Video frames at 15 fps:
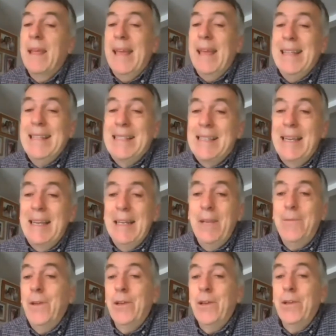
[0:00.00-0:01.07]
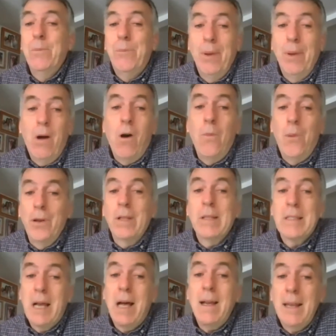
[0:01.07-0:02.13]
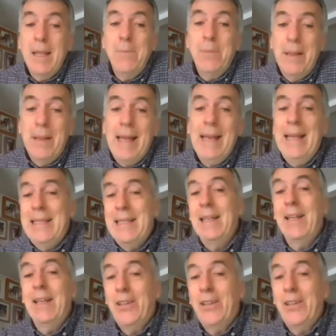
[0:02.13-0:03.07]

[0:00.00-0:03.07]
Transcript: insignificant blob on a tiny planet in a